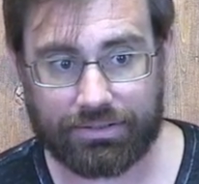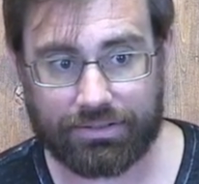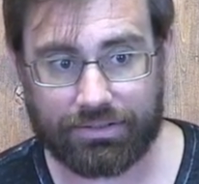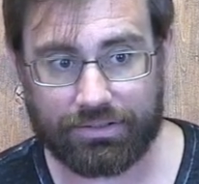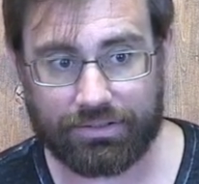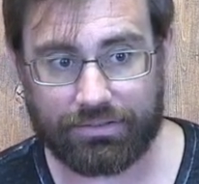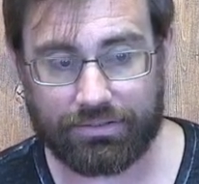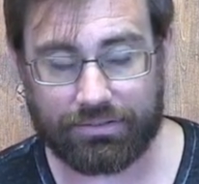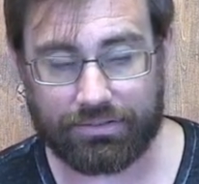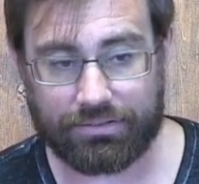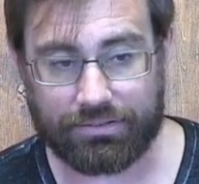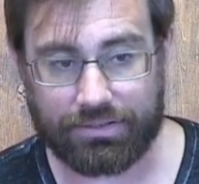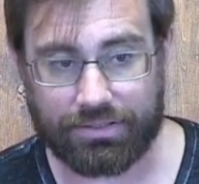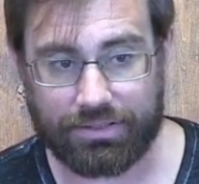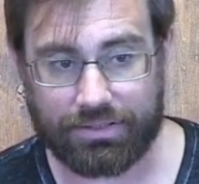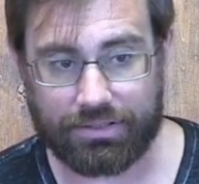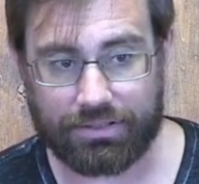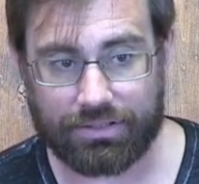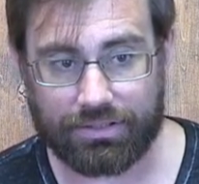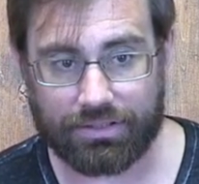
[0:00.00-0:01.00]

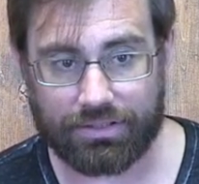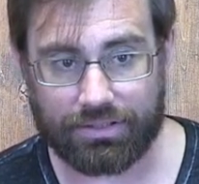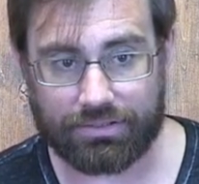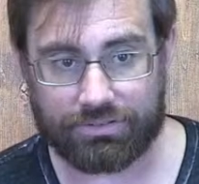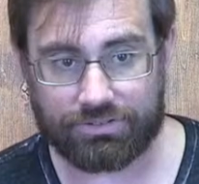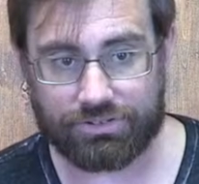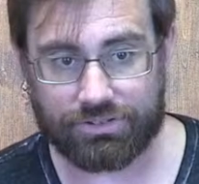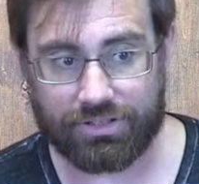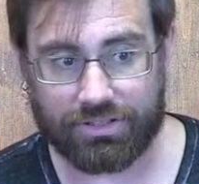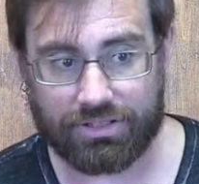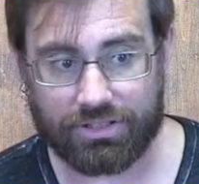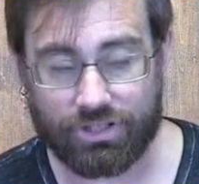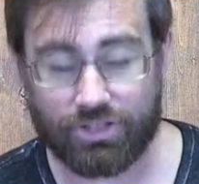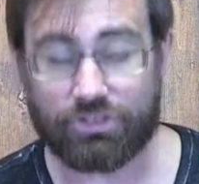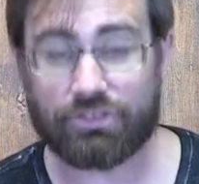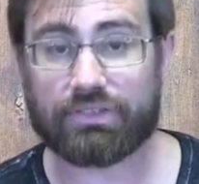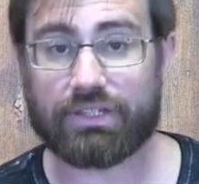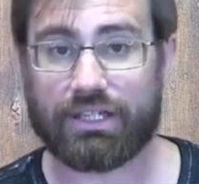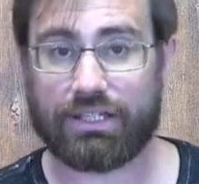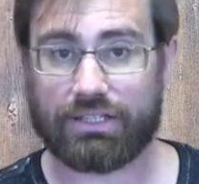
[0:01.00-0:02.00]
the
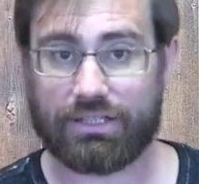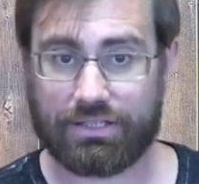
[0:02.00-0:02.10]
good thing